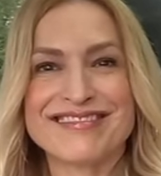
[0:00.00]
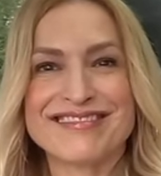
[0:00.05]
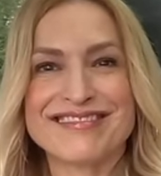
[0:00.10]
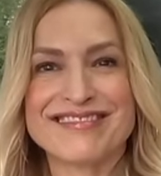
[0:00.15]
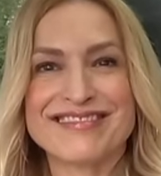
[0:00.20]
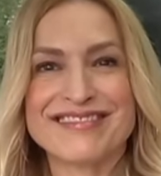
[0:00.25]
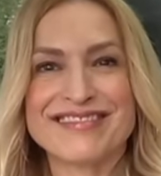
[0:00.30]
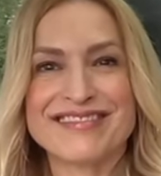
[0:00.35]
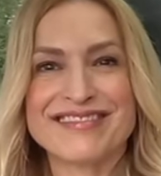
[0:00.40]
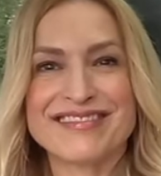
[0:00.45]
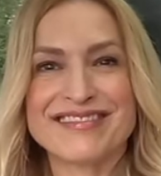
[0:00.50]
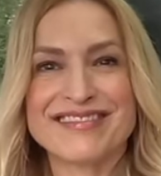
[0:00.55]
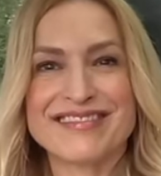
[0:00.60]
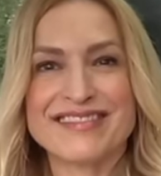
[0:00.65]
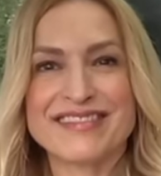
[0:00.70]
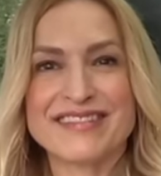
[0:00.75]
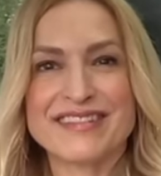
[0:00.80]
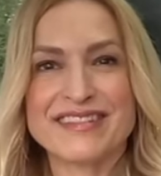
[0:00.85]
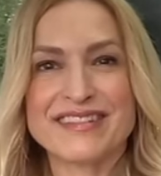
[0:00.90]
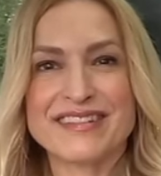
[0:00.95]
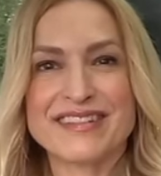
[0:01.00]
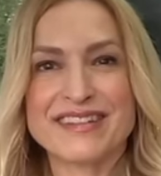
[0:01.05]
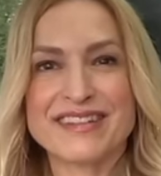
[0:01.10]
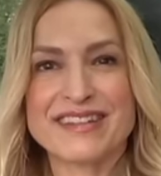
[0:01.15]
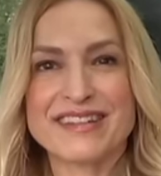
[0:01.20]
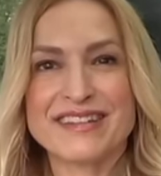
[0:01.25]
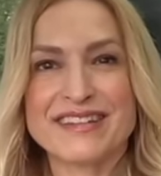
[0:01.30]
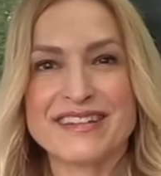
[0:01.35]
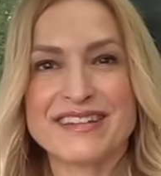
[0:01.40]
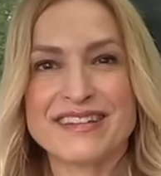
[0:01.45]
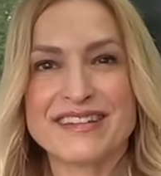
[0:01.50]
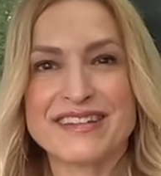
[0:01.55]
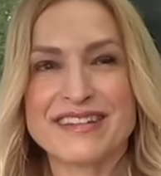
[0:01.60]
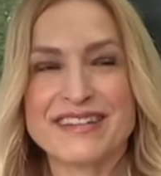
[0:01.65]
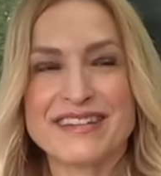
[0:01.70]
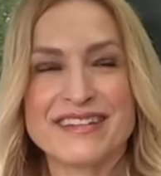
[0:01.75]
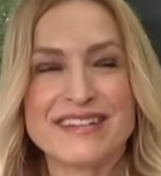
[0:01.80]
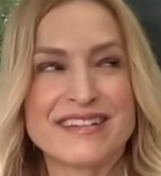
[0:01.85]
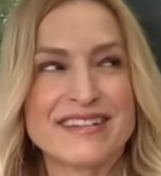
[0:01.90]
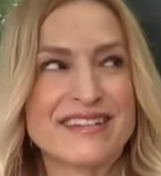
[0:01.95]

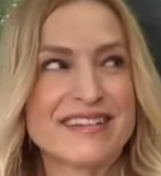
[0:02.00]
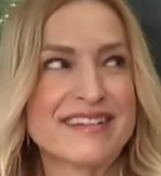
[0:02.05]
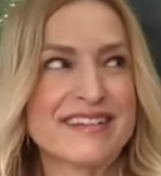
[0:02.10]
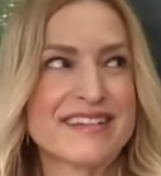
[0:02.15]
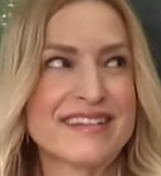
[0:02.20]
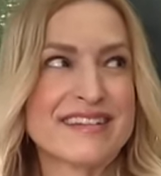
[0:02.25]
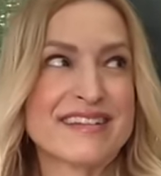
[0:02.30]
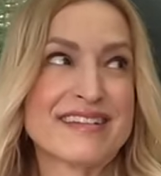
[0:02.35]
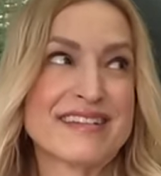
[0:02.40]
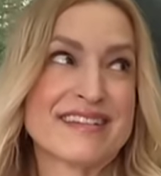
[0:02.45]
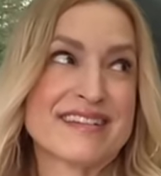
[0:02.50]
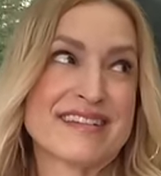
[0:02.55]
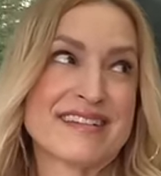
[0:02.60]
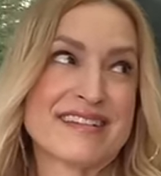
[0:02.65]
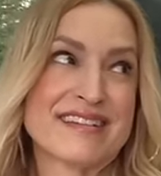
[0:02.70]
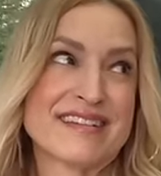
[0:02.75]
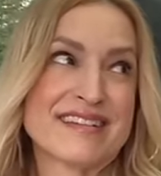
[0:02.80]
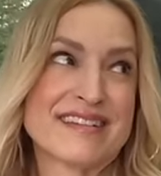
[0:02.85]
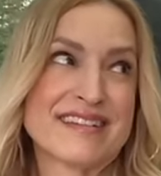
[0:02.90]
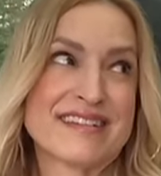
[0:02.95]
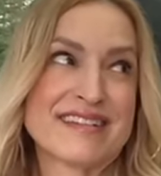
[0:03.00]
This person isn't speaking.